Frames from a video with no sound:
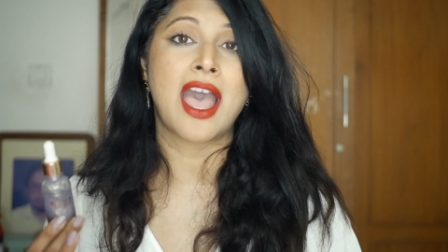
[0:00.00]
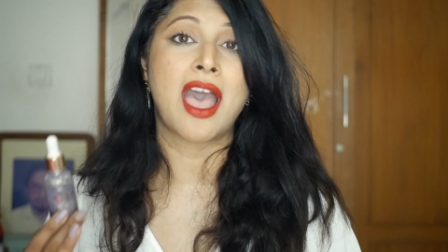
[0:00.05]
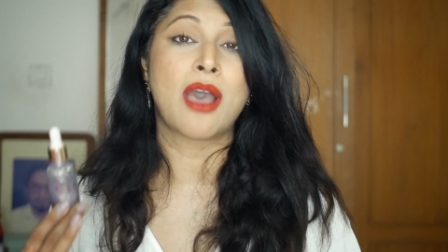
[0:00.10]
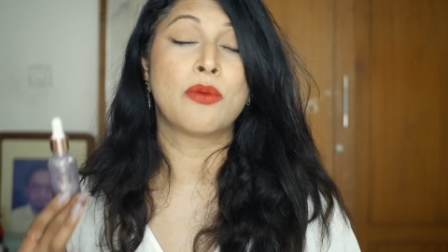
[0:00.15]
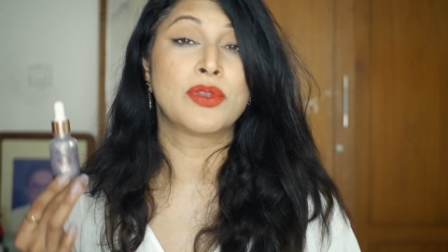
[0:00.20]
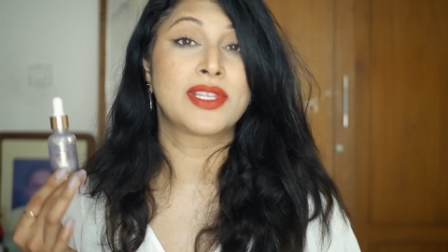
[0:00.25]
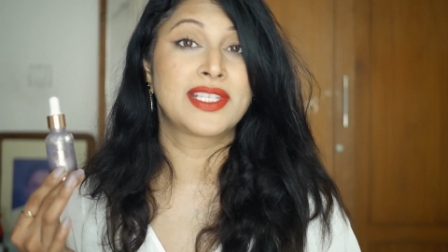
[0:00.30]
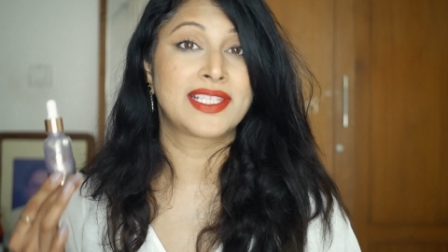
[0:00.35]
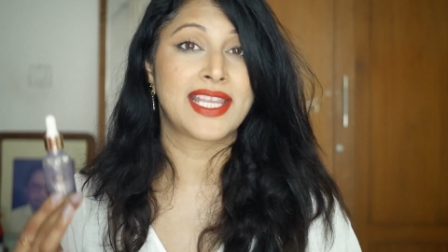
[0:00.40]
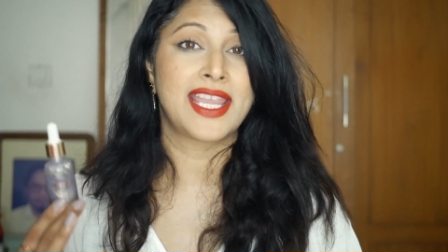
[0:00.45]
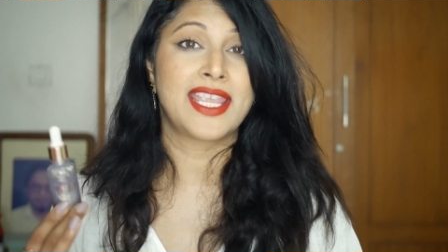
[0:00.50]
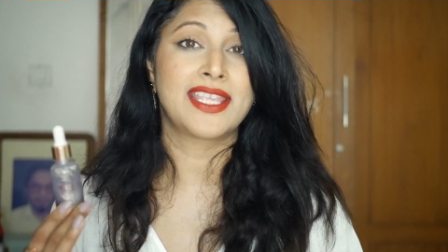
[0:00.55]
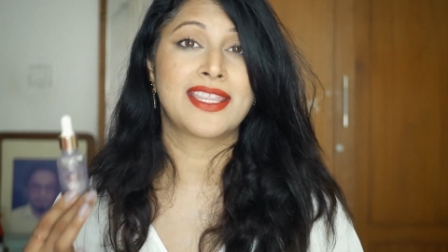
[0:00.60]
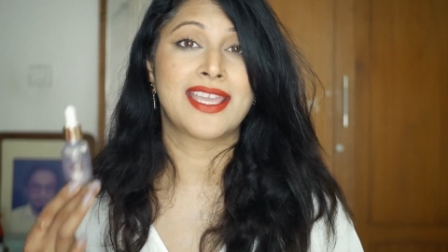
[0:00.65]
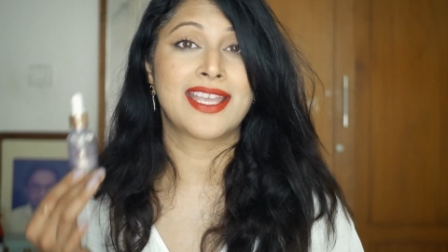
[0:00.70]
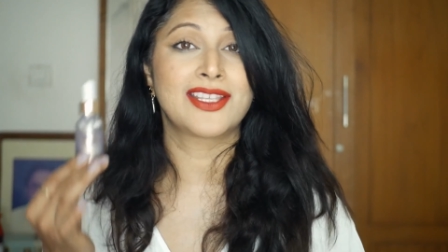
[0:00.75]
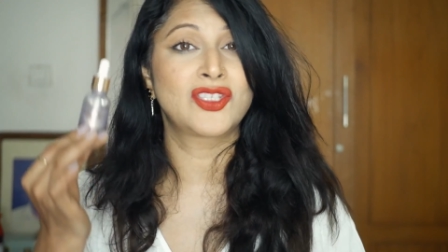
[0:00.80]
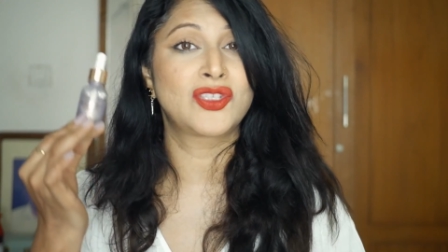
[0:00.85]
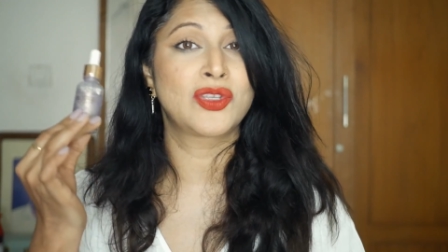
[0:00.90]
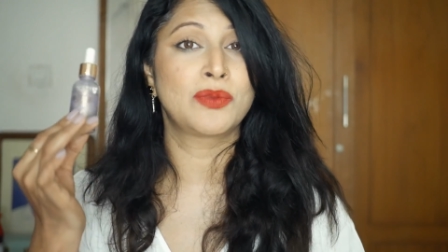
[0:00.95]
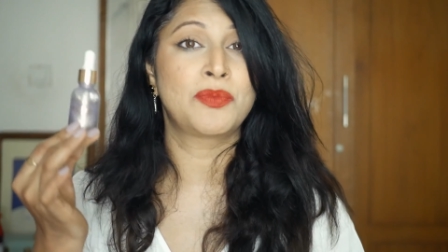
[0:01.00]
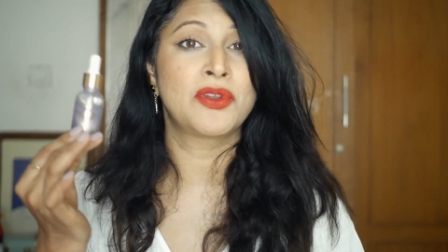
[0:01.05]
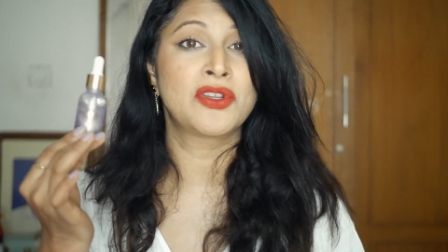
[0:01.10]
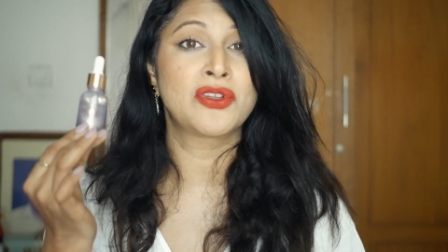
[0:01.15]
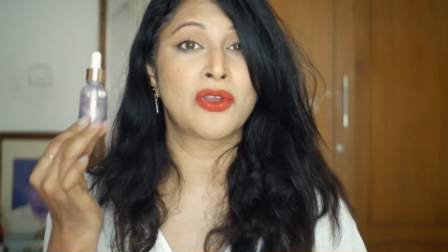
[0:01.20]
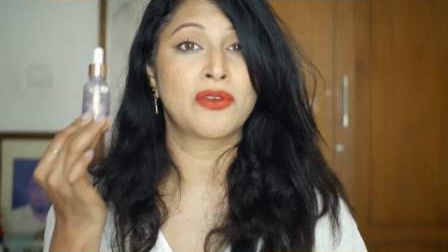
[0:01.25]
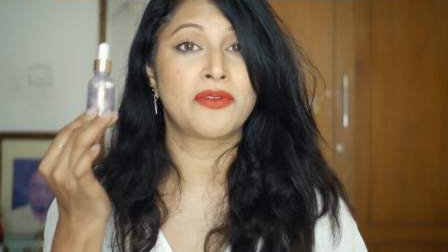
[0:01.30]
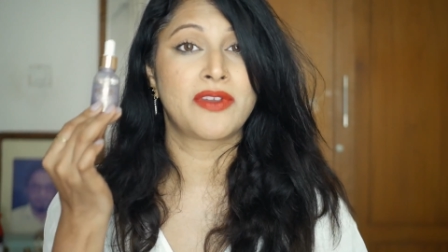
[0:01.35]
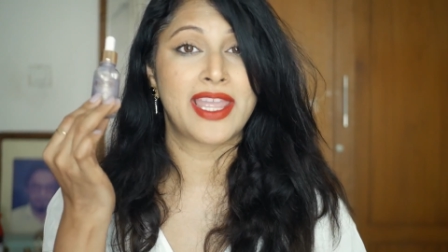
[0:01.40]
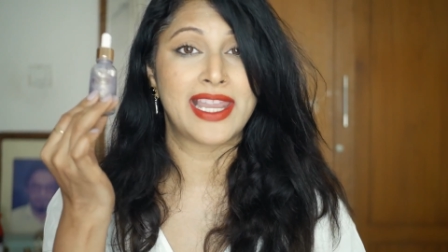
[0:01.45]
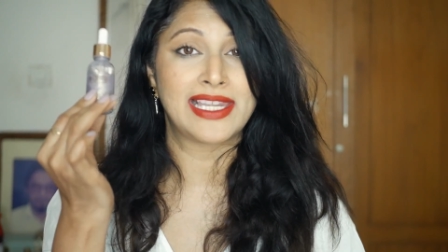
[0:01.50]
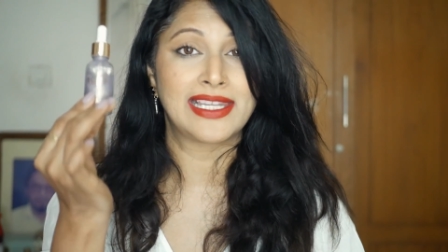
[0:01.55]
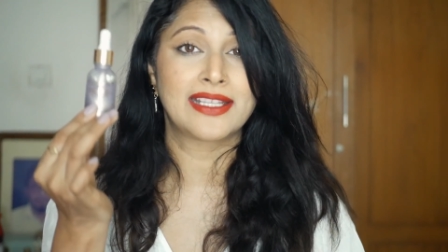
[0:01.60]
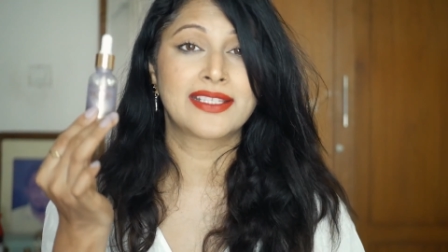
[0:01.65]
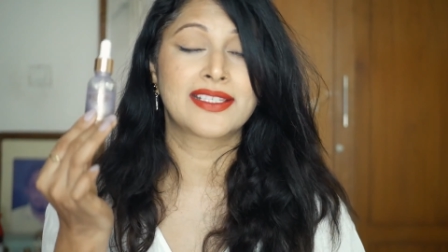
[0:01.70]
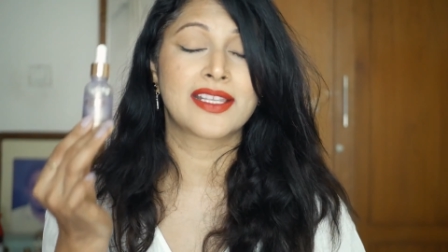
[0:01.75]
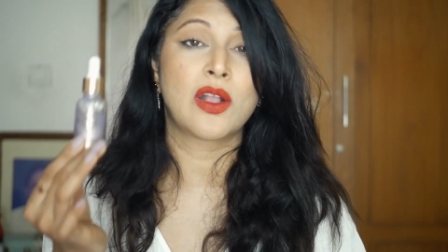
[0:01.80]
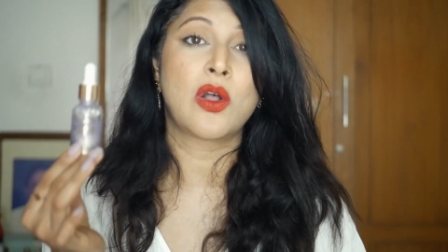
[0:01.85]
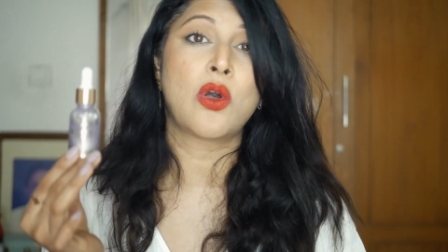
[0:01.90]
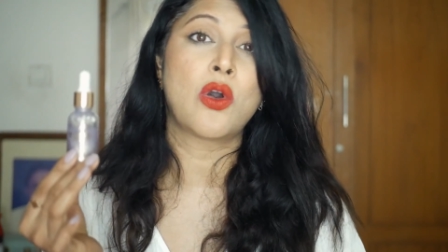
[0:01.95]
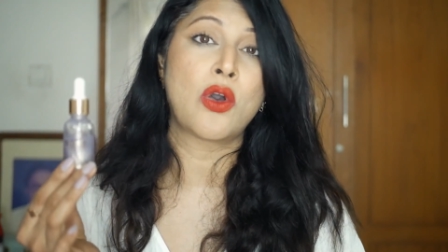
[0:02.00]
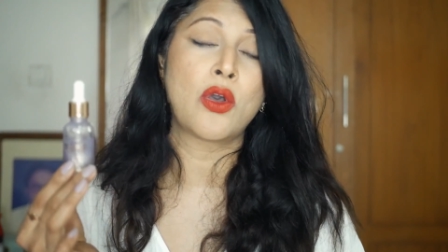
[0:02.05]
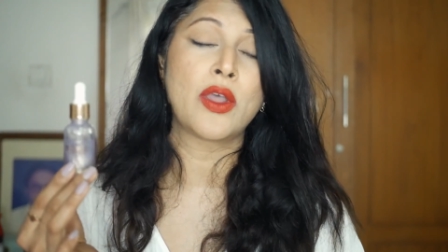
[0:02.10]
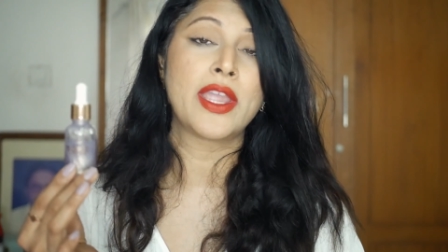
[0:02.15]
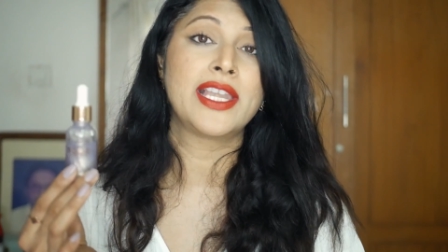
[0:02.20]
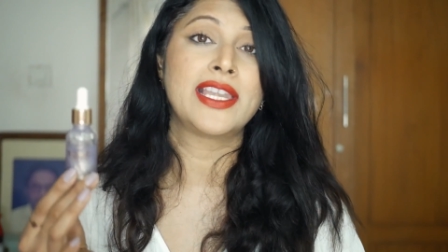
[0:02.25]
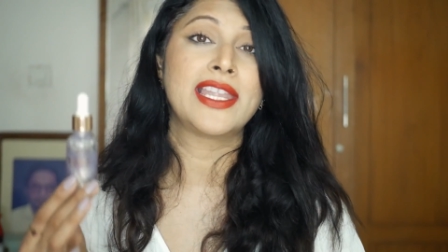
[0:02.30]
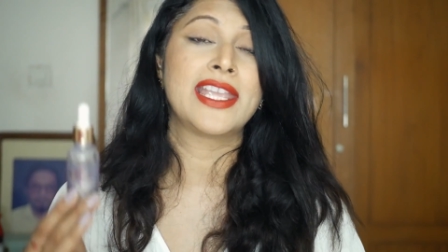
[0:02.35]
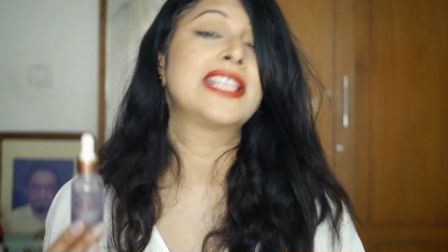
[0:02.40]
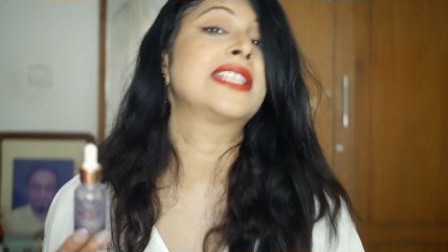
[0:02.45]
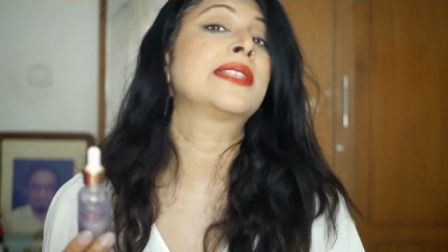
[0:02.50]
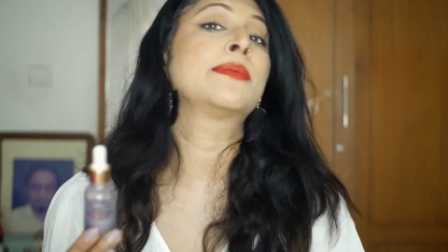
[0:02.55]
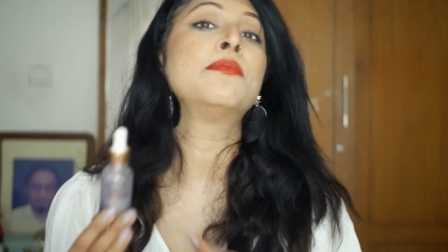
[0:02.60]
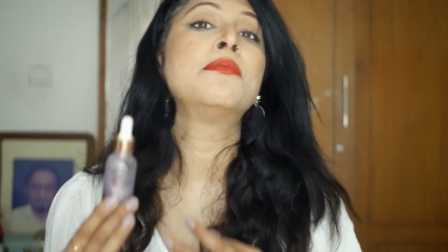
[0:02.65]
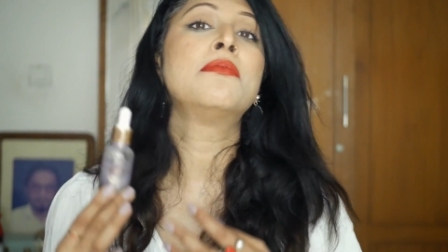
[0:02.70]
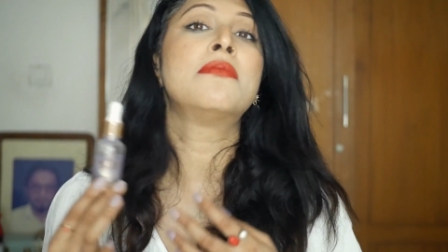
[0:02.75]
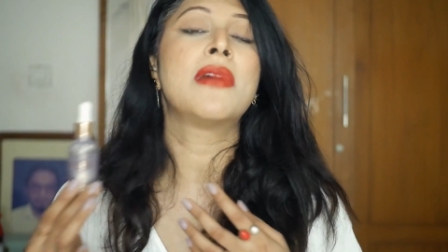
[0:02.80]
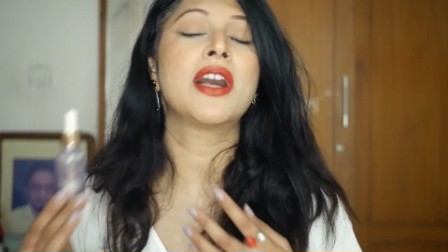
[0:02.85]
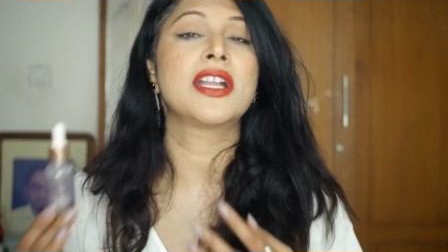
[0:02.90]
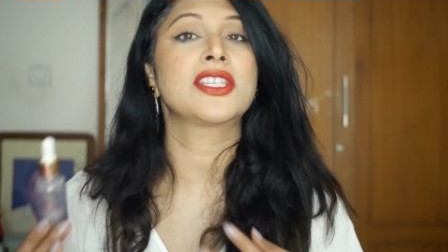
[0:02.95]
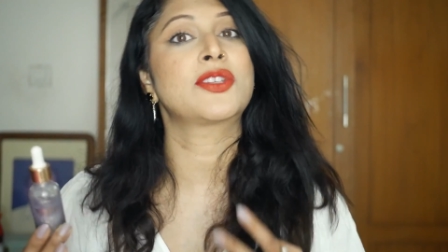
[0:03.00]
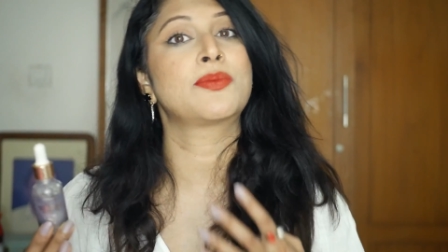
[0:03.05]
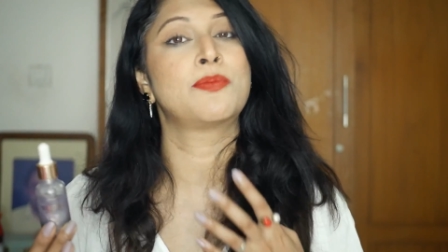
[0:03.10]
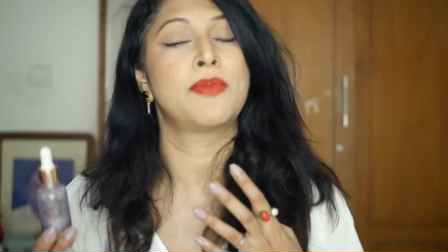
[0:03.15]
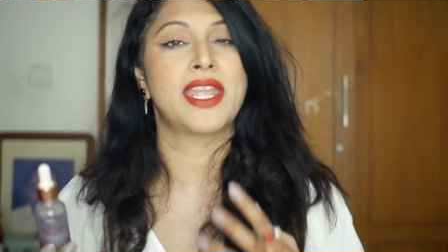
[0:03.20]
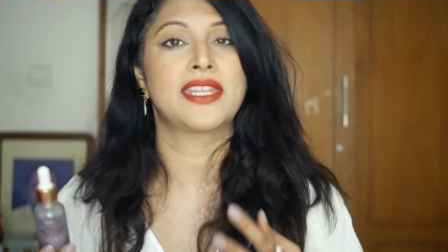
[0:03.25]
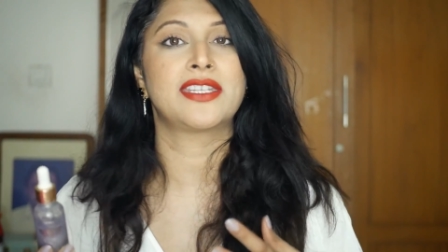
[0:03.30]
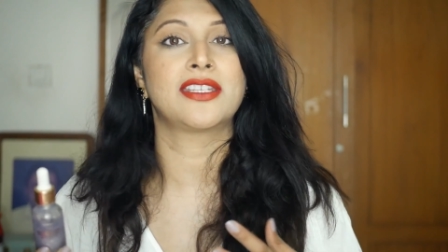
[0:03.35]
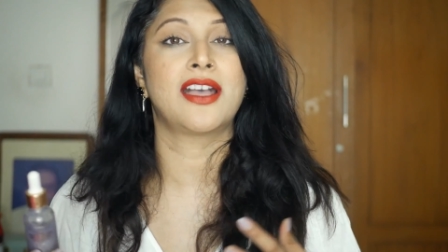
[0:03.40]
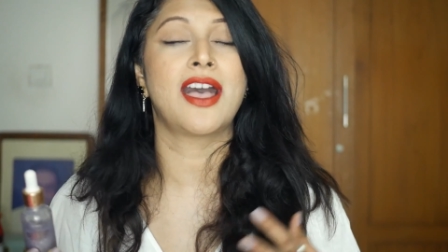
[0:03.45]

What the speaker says: I would say that Supernova Elixir Oil is much better.